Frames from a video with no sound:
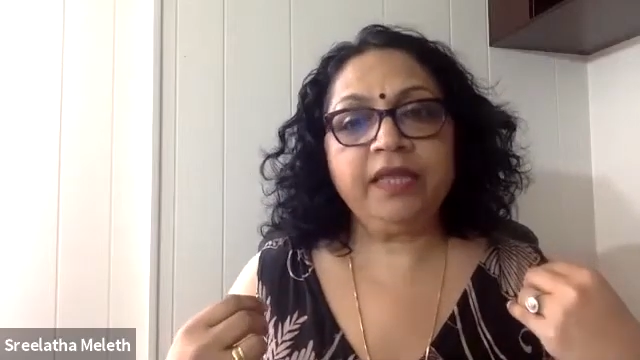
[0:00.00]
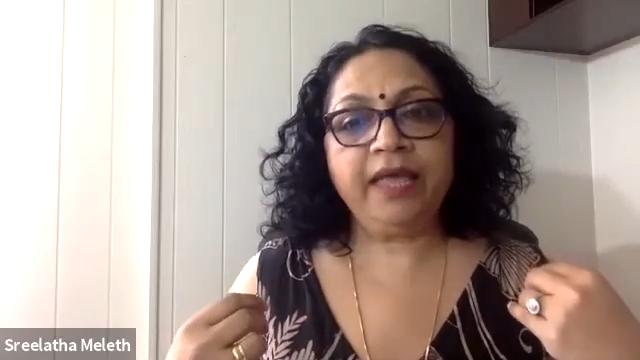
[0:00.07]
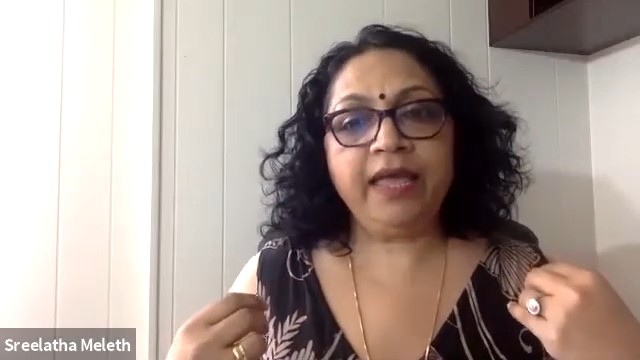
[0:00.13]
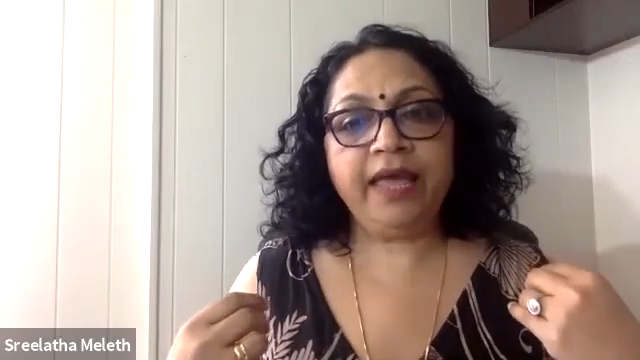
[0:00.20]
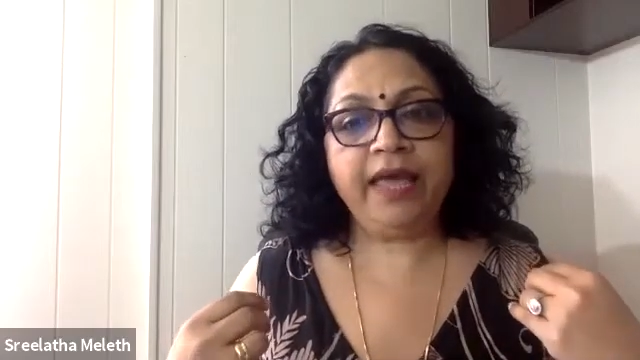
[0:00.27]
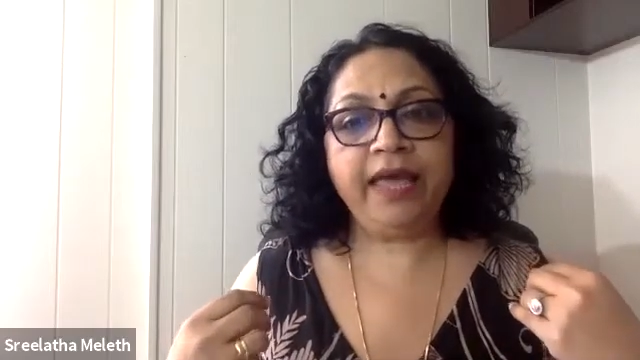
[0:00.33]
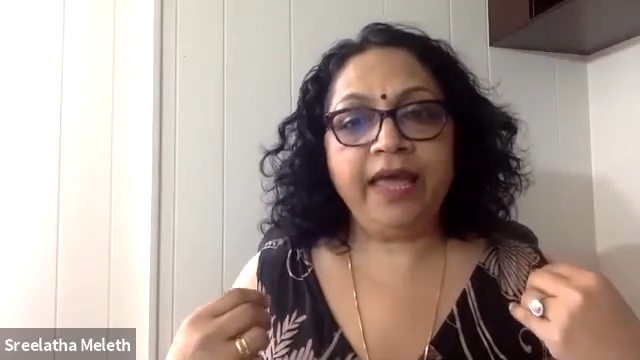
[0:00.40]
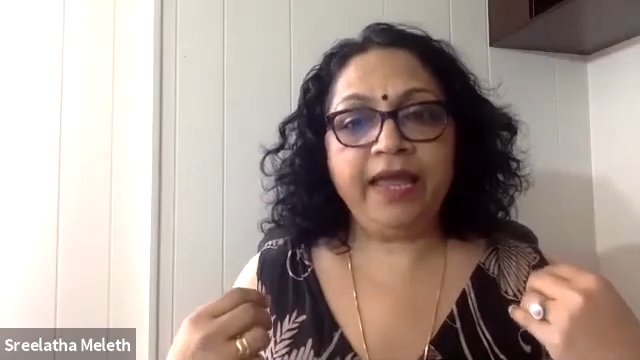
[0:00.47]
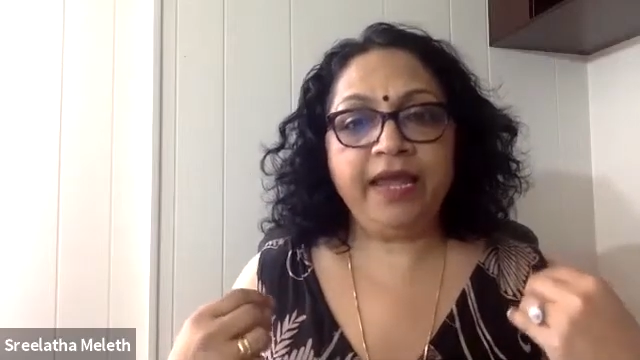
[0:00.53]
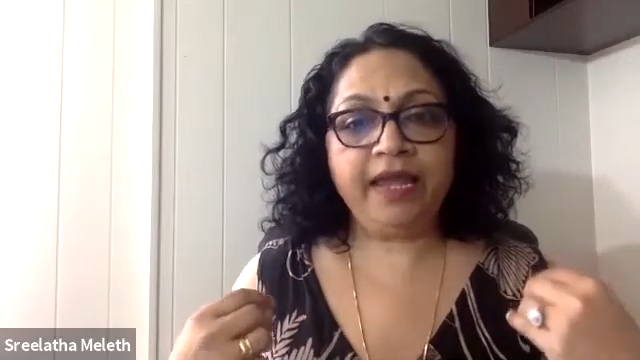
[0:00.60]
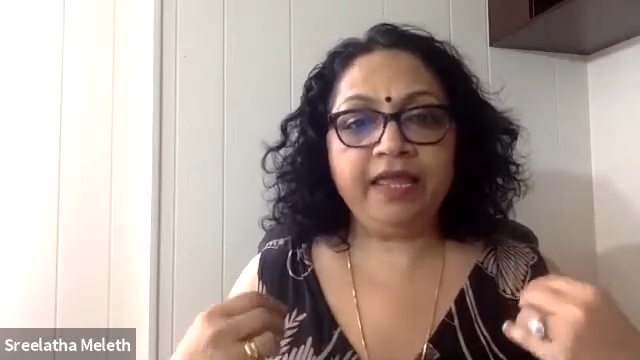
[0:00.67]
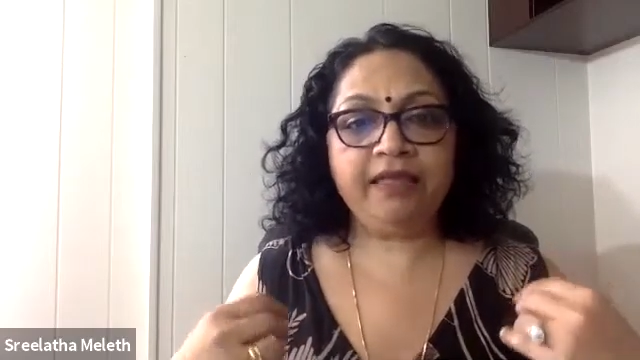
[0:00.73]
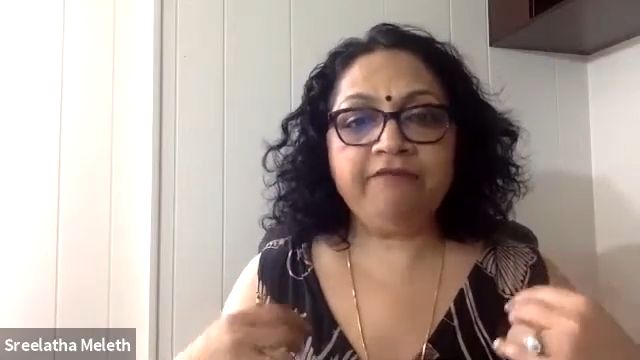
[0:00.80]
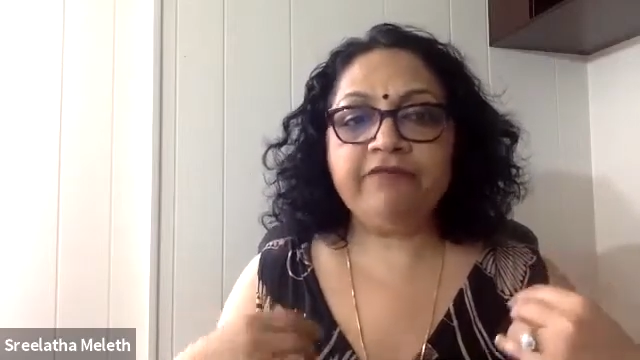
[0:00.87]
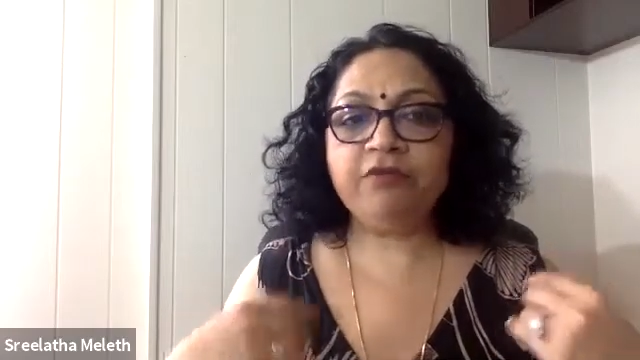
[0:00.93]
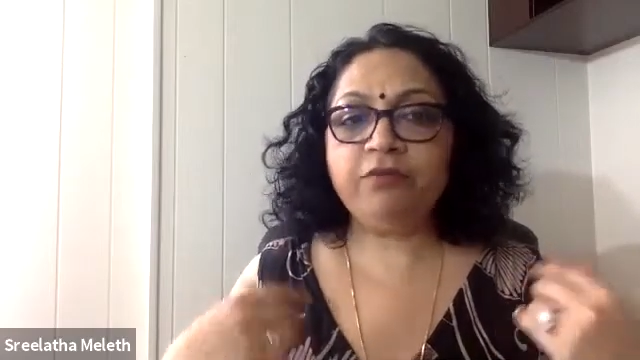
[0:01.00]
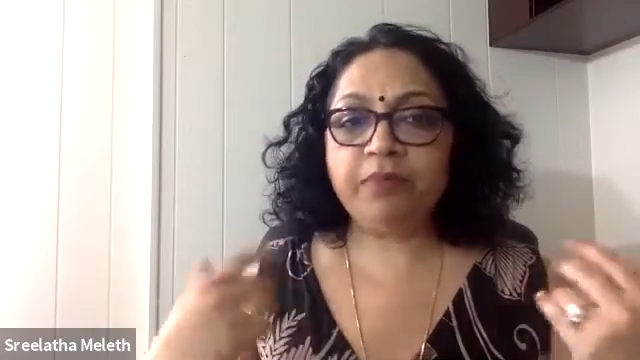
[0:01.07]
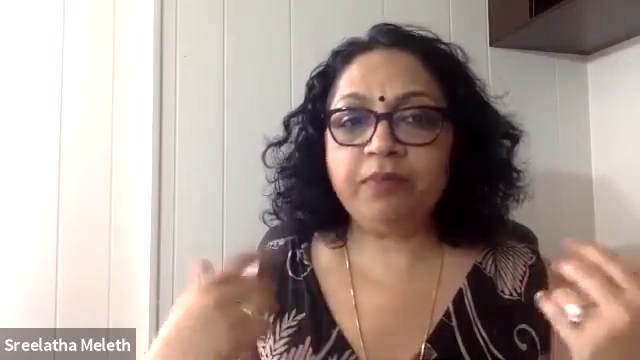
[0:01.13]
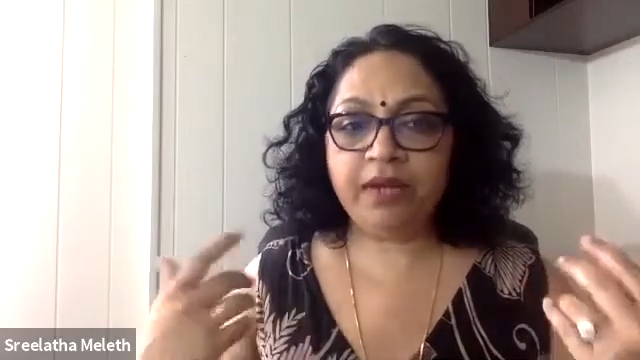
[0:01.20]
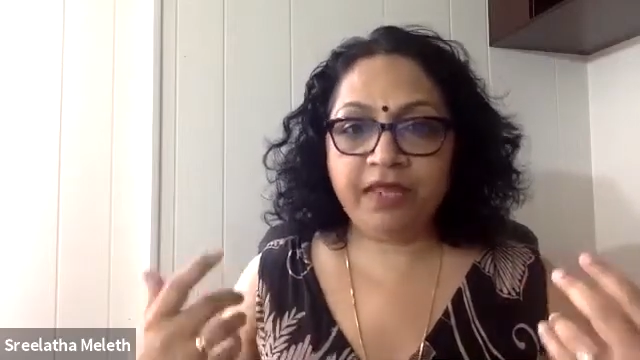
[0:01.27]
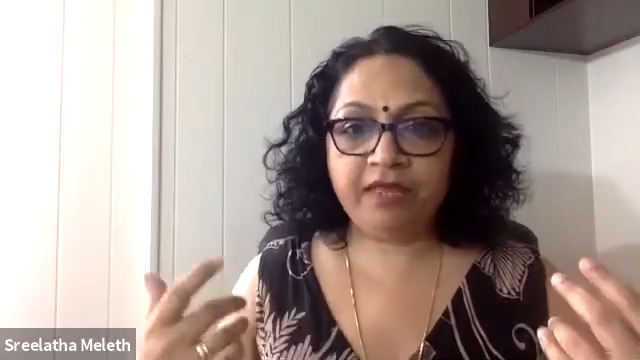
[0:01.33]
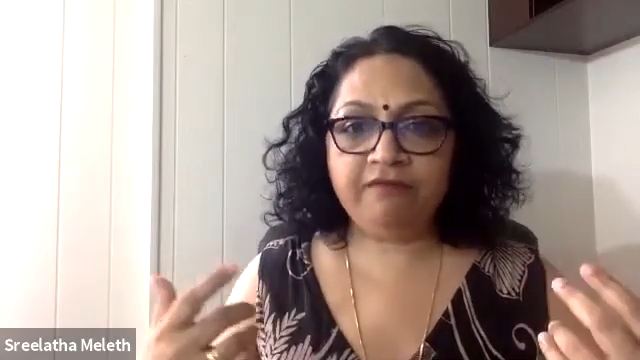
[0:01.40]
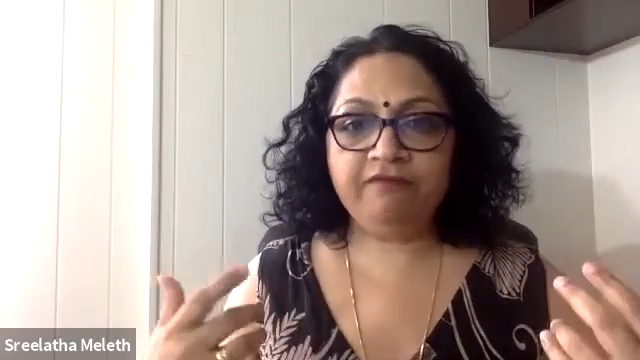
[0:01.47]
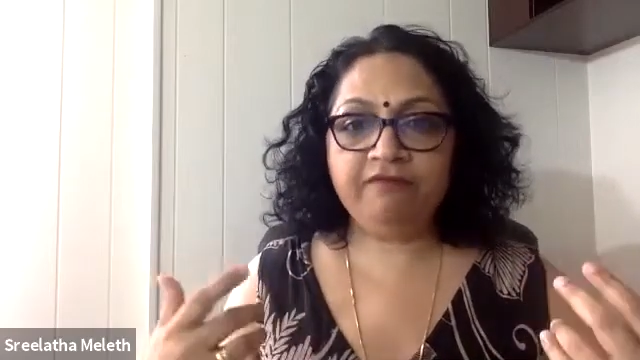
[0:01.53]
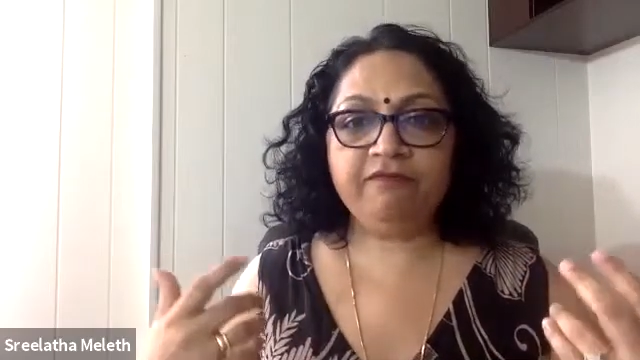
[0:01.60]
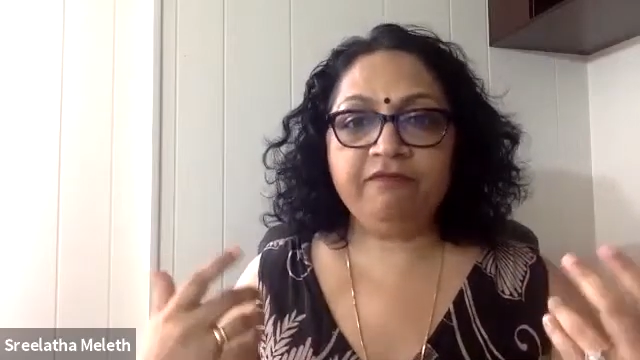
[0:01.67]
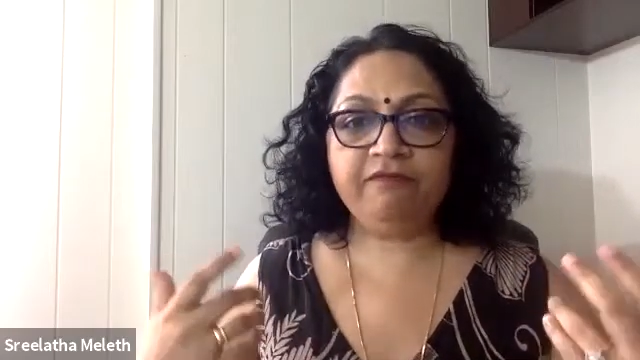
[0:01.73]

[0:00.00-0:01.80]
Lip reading: And if you believe,